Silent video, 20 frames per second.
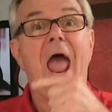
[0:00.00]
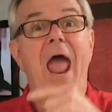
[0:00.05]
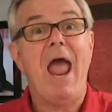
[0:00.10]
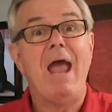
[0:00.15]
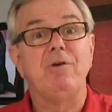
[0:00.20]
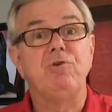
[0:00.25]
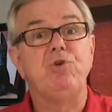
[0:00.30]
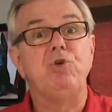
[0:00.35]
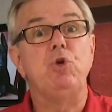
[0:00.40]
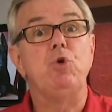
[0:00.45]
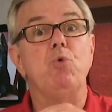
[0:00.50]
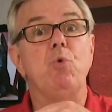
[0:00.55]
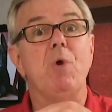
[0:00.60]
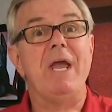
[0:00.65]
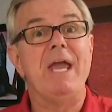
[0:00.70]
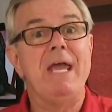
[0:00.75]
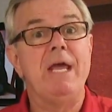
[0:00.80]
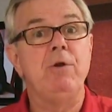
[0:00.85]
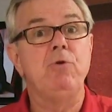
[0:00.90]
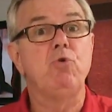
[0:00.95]
As you
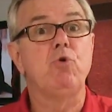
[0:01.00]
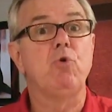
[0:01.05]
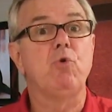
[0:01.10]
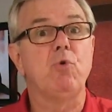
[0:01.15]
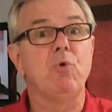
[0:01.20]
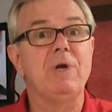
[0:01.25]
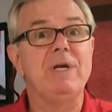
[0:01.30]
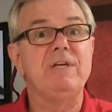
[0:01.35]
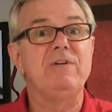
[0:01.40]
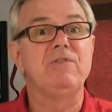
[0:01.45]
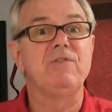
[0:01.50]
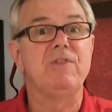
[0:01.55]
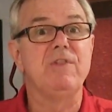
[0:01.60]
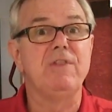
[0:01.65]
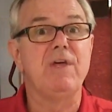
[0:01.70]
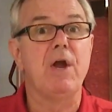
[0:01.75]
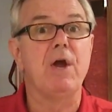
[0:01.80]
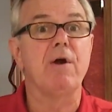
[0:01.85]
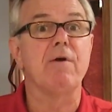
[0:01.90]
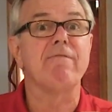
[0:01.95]
increase
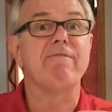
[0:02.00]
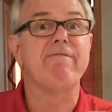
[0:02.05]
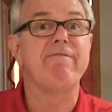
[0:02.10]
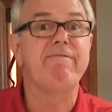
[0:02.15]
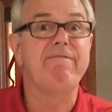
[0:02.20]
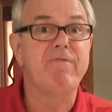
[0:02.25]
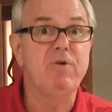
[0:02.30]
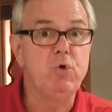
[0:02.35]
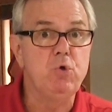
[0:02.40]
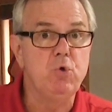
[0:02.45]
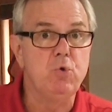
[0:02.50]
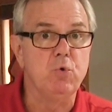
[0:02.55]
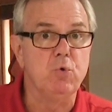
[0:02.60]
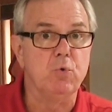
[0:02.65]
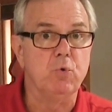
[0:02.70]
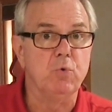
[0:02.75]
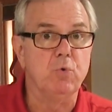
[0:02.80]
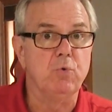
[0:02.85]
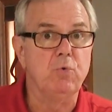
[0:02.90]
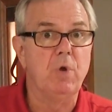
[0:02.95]
their
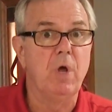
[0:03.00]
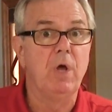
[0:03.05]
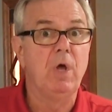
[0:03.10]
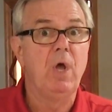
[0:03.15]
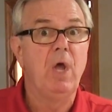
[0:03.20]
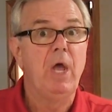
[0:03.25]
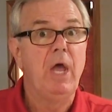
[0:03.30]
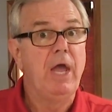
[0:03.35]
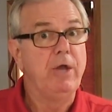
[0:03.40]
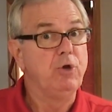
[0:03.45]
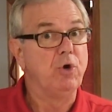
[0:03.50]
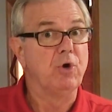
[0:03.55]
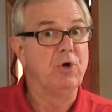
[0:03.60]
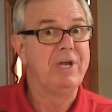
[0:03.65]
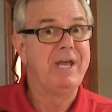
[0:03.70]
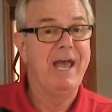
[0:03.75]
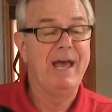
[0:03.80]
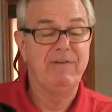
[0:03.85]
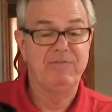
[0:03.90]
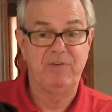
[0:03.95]
food, you're
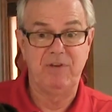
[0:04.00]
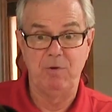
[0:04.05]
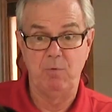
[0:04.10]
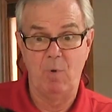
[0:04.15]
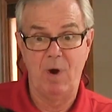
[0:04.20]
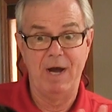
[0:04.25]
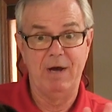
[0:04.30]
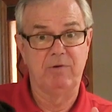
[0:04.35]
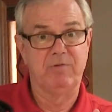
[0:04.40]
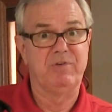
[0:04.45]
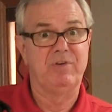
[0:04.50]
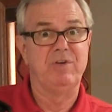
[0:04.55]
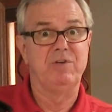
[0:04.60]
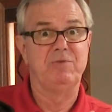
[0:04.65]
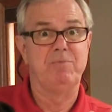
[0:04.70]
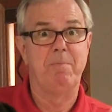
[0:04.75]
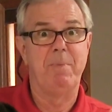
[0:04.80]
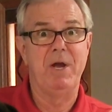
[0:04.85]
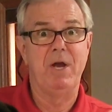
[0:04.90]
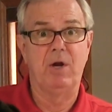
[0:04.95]
guessing, wow,
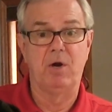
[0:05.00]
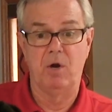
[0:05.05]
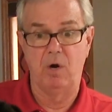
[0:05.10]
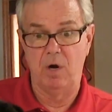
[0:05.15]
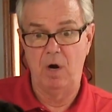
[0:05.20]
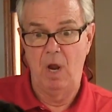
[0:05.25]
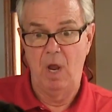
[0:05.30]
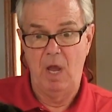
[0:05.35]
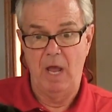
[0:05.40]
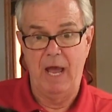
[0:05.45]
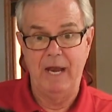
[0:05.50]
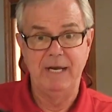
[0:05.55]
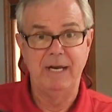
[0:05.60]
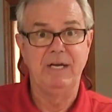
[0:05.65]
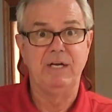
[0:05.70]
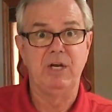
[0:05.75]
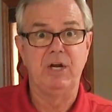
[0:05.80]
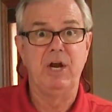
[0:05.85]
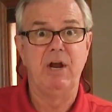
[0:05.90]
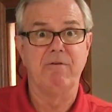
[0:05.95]
she's bigger. I
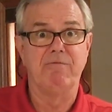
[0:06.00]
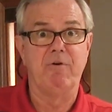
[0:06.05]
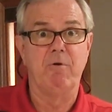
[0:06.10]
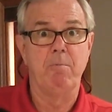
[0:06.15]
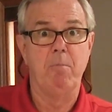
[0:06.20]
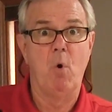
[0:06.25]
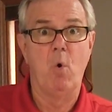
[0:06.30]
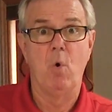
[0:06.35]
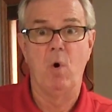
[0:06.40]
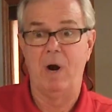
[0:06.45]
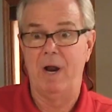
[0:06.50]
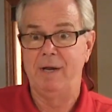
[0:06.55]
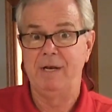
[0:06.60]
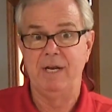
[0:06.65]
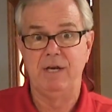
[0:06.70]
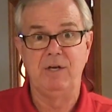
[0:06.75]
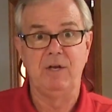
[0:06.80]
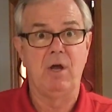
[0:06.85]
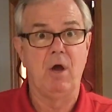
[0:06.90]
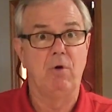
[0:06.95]
need to give her more. I
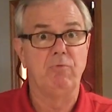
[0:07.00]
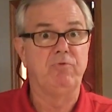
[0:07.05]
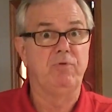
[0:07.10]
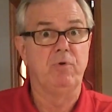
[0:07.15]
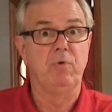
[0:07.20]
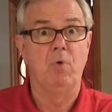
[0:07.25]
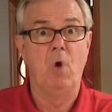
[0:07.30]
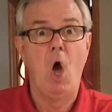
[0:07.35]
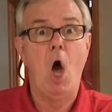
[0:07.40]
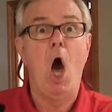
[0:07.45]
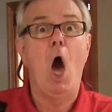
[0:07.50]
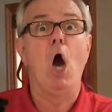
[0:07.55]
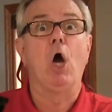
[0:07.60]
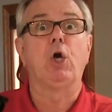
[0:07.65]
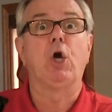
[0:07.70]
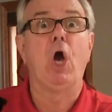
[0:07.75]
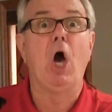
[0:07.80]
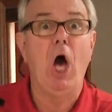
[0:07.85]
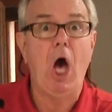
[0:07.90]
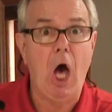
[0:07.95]
need to go to a
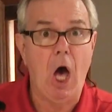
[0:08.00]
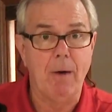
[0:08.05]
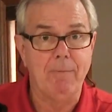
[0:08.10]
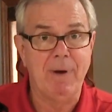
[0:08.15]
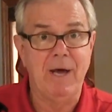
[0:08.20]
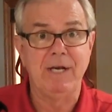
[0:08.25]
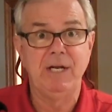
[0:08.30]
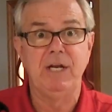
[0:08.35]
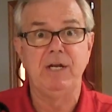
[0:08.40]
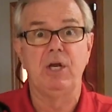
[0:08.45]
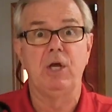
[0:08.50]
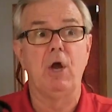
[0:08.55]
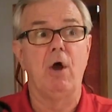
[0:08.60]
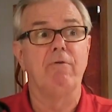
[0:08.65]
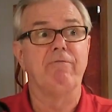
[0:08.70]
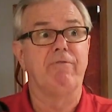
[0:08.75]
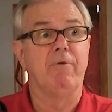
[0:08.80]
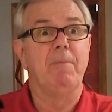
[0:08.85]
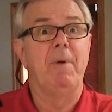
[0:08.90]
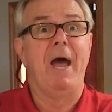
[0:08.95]
cup. I need to
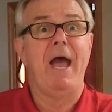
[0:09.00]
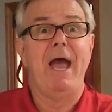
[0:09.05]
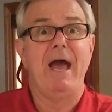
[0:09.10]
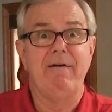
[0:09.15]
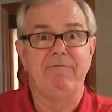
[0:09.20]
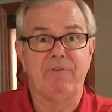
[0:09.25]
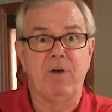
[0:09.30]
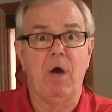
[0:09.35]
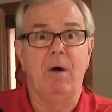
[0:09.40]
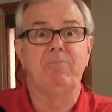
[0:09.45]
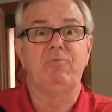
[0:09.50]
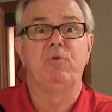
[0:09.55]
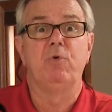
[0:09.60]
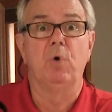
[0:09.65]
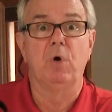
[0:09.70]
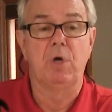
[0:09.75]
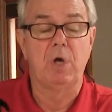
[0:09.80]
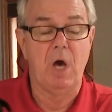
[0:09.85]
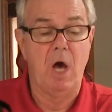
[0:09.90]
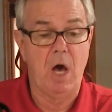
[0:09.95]
go from a half cup
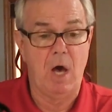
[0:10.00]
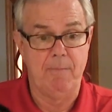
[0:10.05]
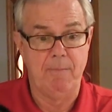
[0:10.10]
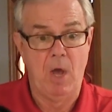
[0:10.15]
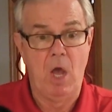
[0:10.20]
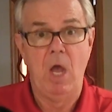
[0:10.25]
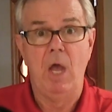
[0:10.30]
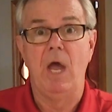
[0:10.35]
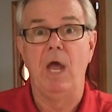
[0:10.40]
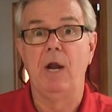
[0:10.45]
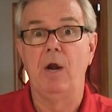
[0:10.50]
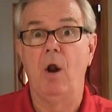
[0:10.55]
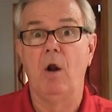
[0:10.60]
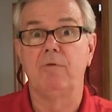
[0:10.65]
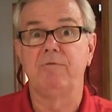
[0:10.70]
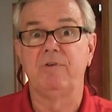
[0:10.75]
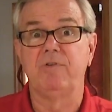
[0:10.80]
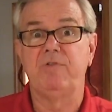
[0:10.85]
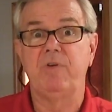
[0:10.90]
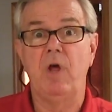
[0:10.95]
to a cup. And
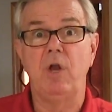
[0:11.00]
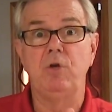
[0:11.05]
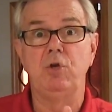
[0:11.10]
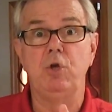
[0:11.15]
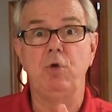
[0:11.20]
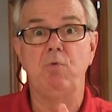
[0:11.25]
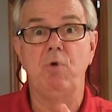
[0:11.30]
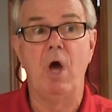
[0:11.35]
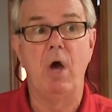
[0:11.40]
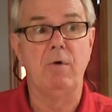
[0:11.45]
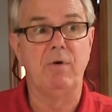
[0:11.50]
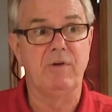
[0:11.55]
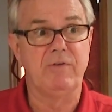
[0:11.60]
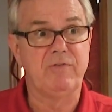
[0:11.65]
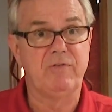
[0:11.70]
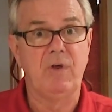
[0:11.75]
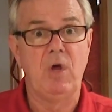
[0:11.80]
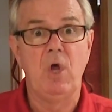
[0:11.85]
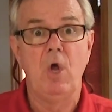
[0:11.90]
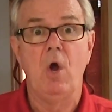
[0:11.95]
all of a sudden, you
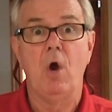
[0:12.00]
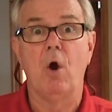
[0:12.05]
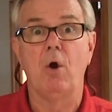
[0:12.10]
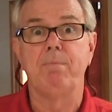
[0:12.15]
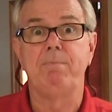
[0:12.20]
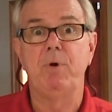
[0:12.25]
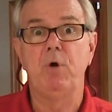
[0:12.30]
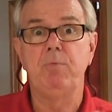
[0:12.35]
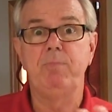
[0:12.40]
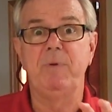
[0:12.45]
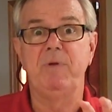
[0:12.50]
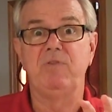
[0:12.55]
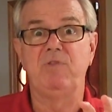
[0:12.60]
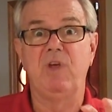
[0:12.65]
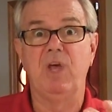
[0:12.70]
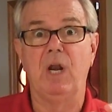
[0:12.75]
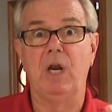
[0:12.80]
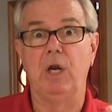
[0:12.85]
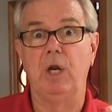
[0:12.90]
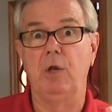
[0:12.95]
notice her poopies
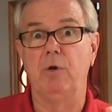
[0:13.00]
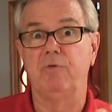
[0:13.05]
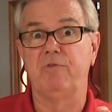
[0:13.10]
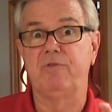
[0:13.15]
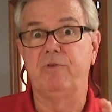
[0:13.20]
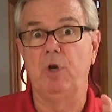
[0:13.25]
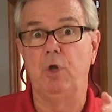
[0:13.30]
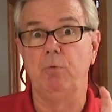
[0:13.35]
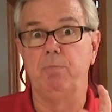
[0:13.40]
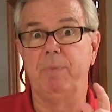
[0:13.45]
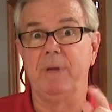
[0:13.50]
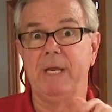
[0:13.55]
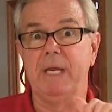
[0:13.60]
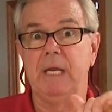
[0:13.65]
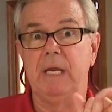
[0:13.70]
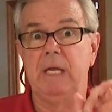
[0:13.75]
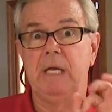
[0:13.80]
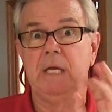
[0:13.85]
get a little sloopy.